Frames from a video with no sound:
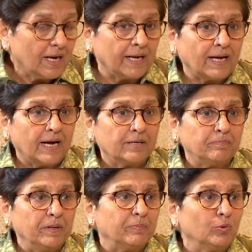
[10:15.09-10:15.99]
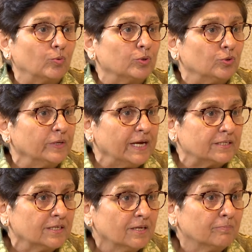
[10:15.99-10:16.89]
And I had people who could
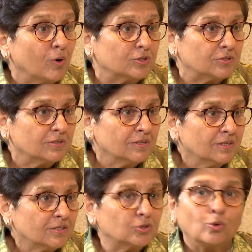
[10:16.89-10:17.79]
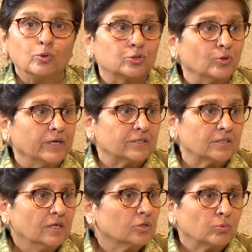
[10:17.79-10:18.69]
donate books. Schools
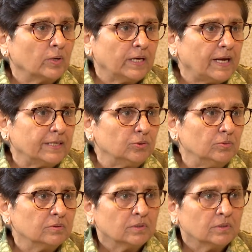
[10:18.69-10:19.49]
donated. So what did I do?